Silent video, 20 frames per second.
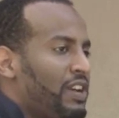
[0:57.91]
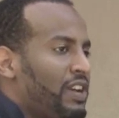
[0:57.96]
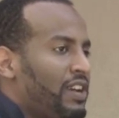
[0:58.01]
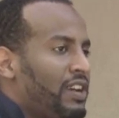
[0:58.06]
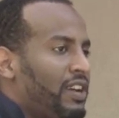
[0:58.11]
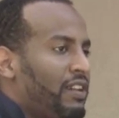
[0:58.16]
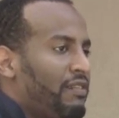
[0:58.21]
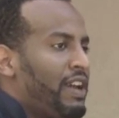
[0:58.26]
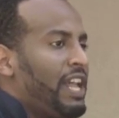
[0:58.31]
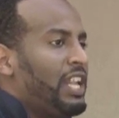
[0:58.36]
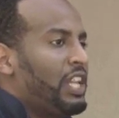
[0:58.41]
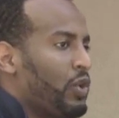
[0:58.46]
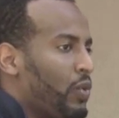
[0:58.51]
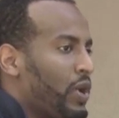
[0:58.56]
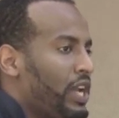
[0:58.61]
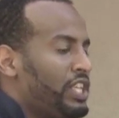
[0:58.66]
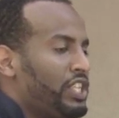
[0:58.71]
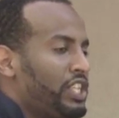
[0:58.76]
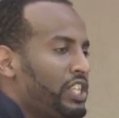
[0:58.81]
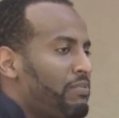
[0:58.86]

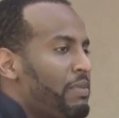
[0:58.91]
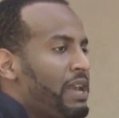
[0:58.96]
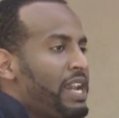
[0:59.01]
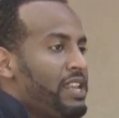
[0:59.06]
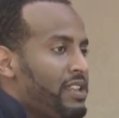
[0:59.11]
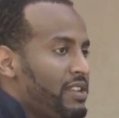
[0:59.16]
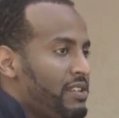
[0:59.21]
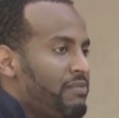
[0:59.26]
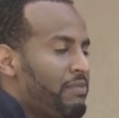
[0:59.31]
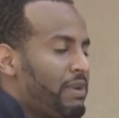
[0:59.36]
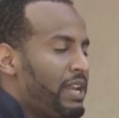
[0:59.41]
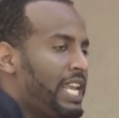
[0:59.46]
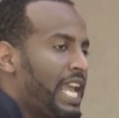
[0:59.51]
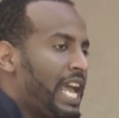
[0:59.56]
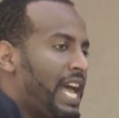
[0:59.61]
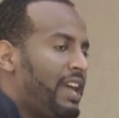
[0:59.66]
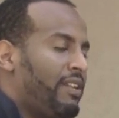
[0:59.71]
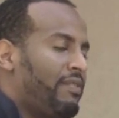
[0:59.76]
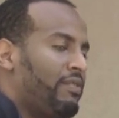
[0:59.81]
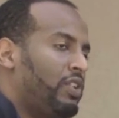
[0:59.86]
evaluation many
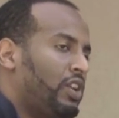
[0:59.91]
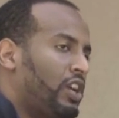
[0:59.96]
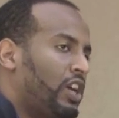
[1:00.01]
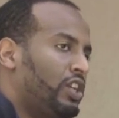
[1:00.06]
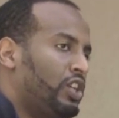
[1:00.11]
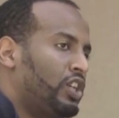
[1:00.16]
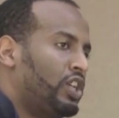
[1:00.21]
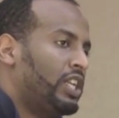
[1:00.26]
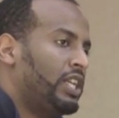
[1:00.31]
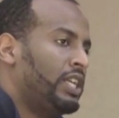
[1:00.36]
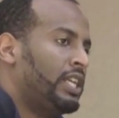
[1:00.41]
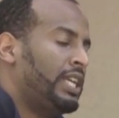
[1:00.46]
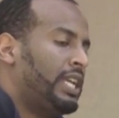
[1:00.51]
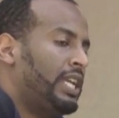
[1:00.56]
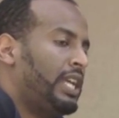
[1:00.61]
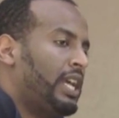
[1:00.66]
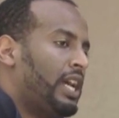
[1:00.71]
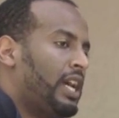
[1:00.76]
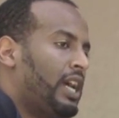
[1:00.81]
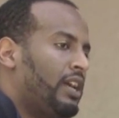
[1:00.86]
had of the country.
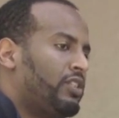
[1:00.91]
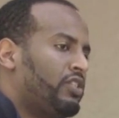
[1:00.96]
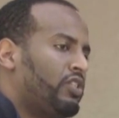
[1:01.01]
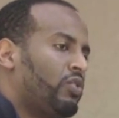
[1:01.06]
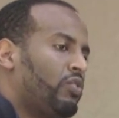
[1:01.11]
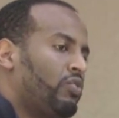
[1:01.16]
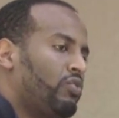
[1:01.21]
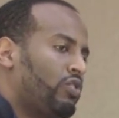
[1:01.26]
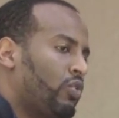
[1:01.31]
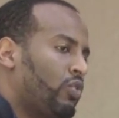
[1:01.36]
Mm-hmm.